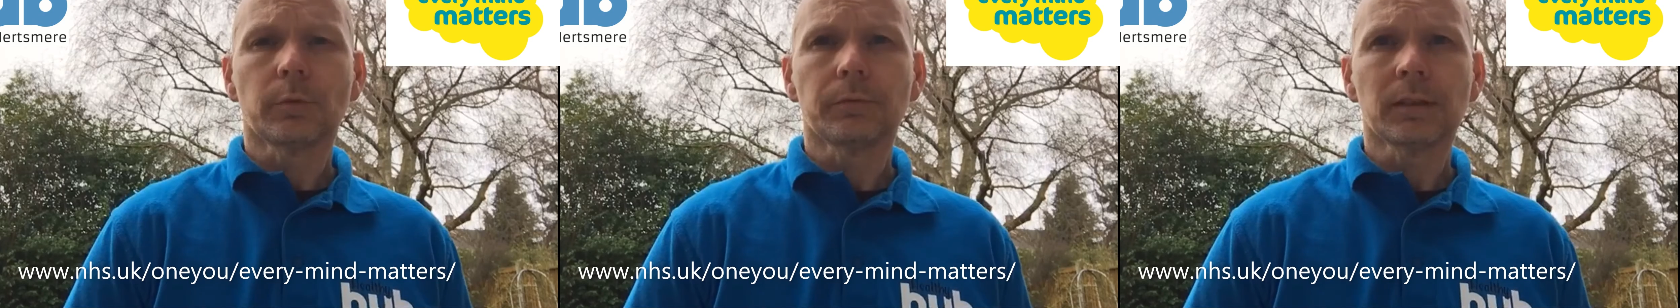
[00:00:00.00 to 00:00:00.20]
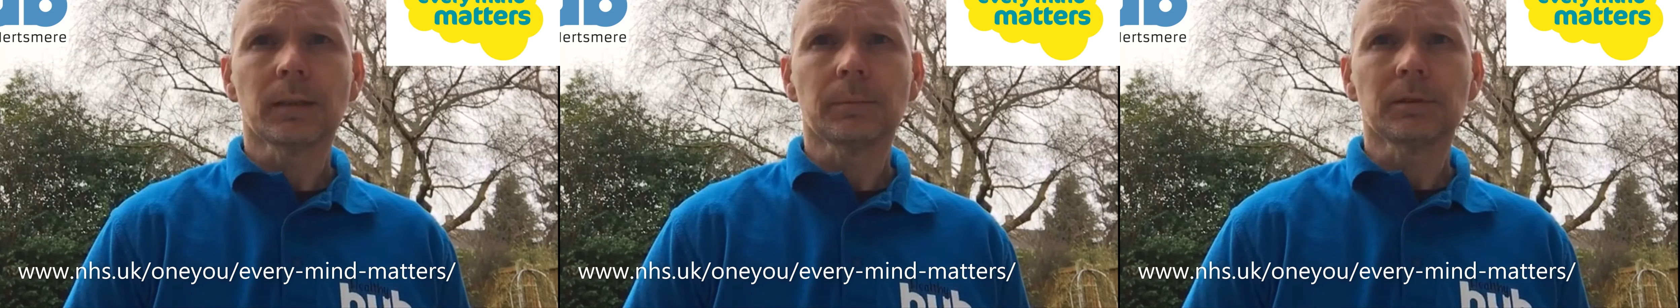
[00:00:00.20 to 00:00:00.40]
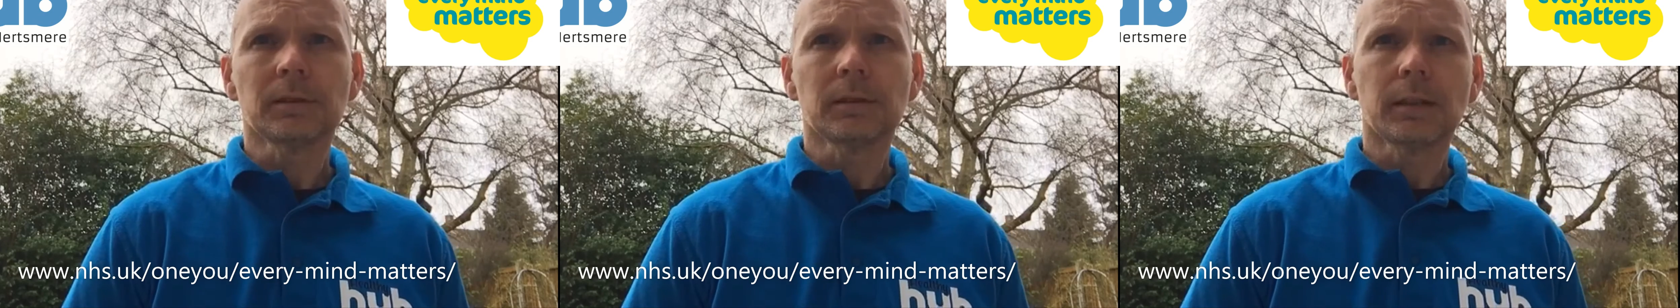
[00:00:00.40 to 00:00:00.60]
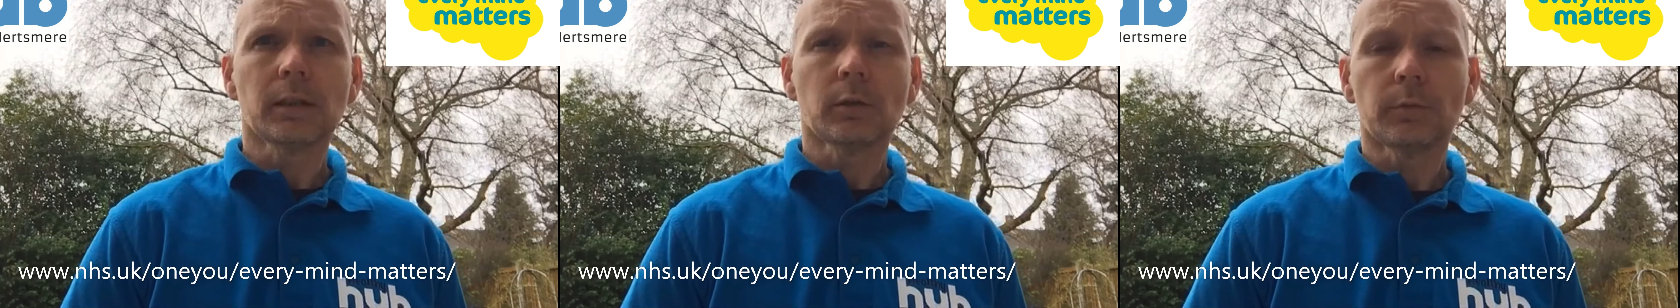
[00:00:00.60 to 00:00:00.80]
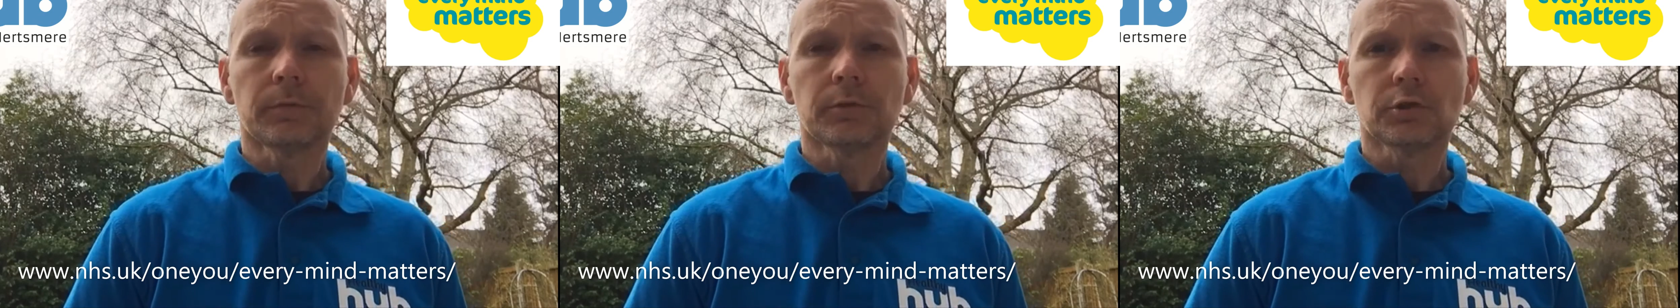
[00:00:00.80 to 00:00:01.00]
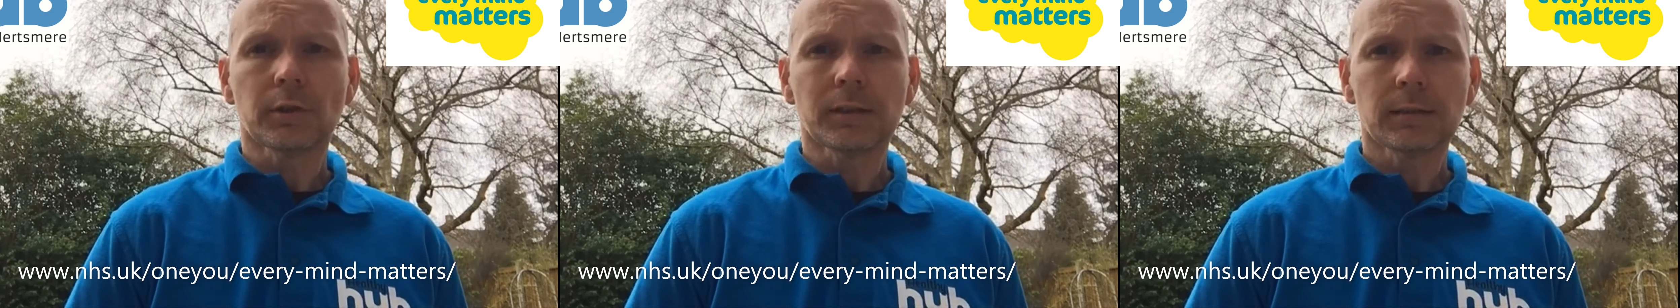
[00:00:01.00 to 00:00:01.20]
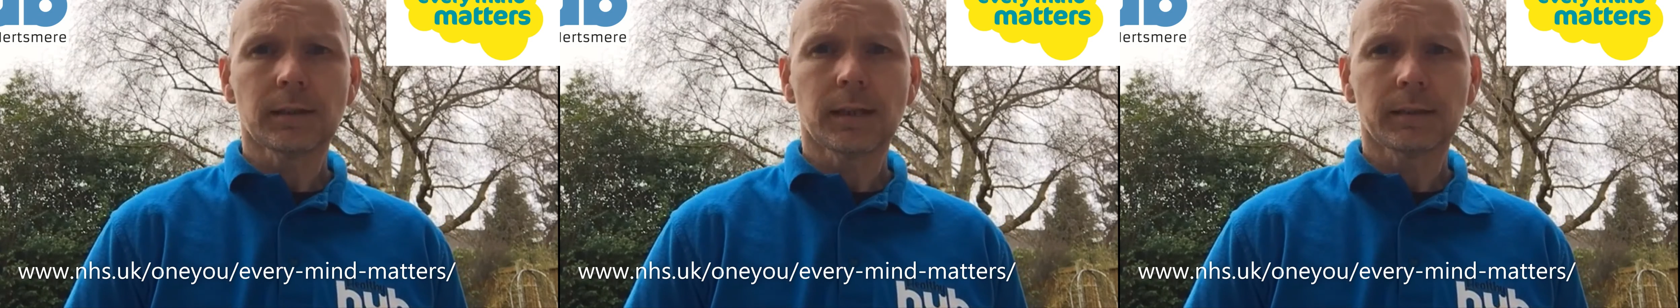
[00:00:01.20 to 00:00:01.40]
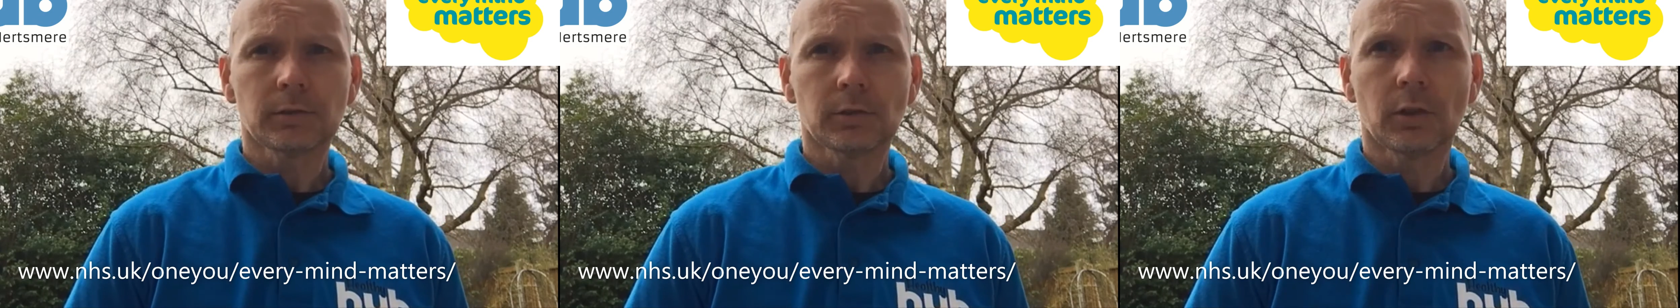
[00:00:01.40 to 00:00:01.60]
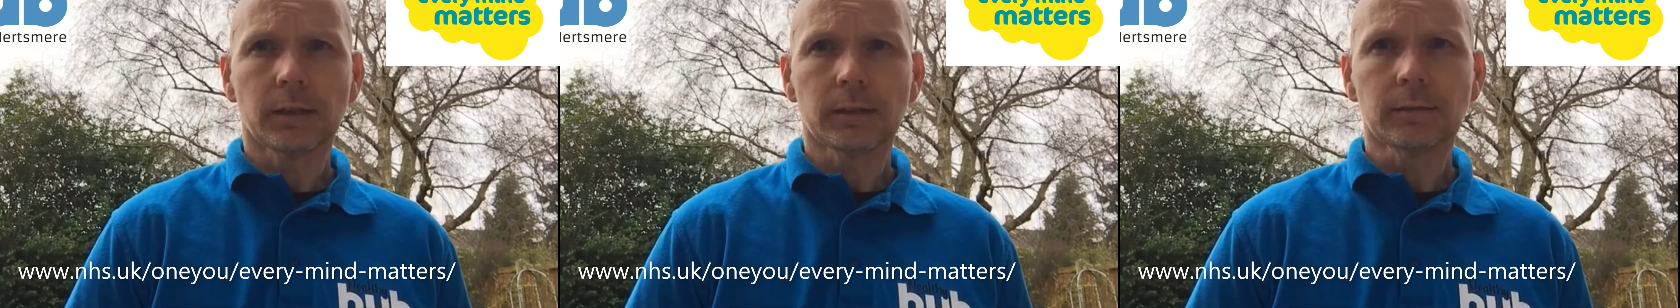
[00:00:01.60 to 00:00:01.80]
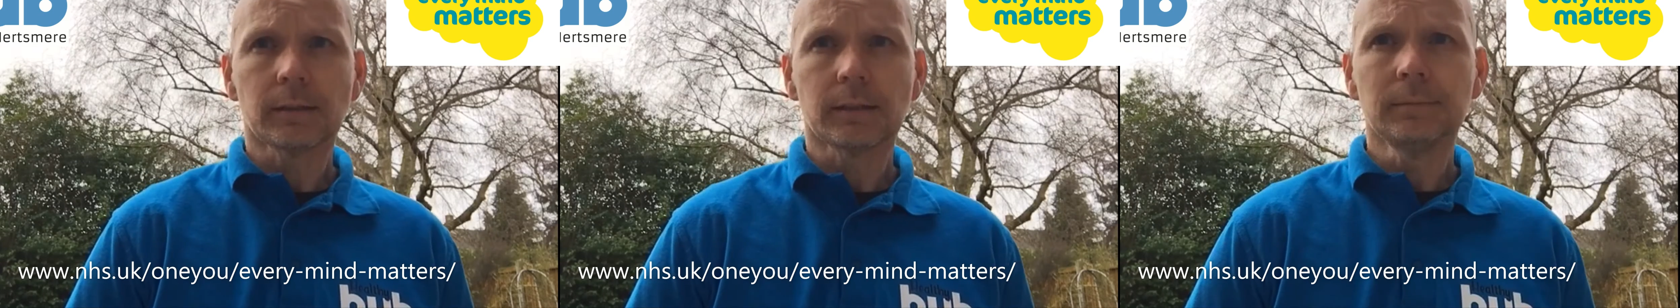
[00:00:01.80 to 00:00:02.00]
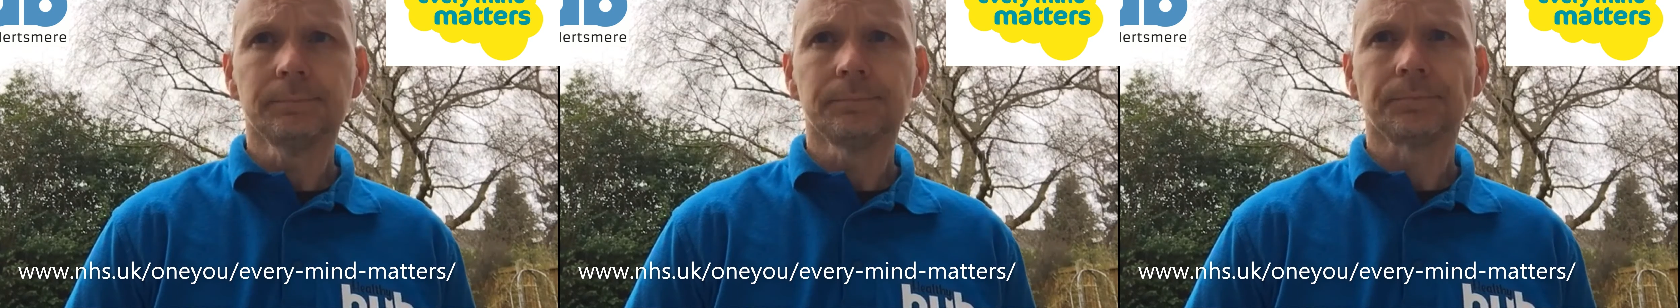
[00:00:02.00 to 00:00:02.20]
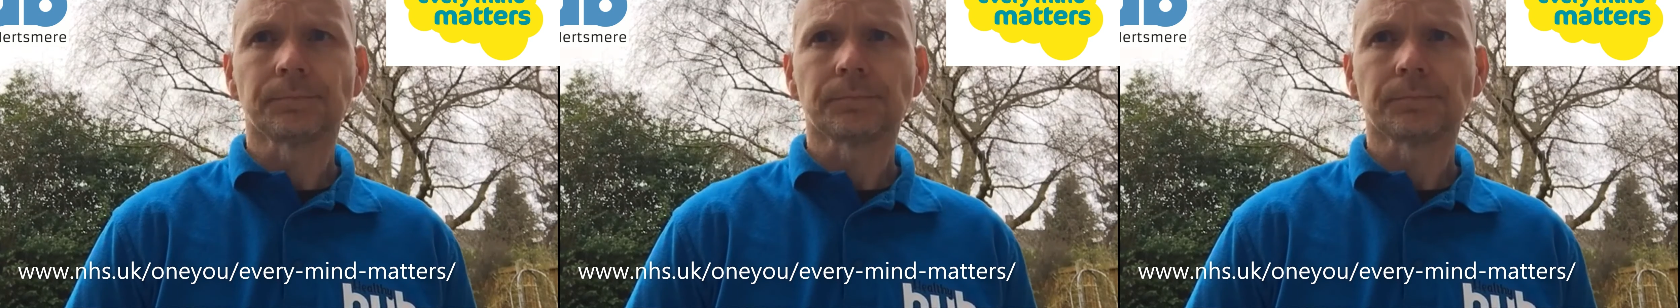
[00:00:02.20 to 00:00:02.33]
with tips to deal with stress and anxiety,